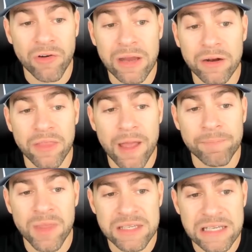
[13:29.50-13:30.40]
greater than
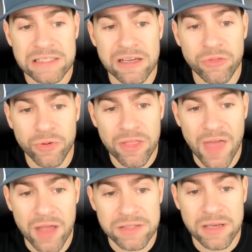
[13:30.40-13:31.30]

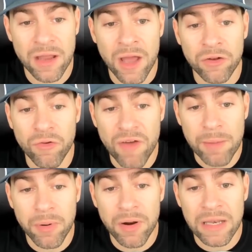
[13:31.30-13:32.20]
63,000,
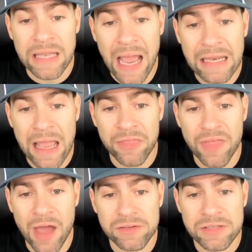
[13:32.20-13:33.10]
November,
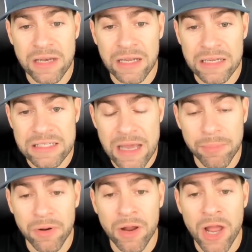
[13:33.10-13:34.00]
98,000, and
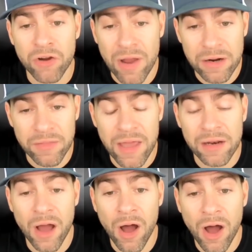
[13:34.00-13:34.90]
December, greater
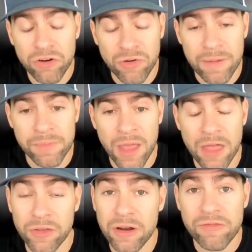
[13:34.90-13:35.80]
than
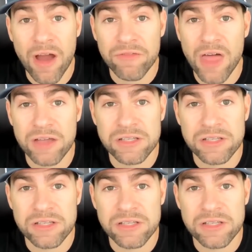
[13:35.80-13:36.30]
$135,000.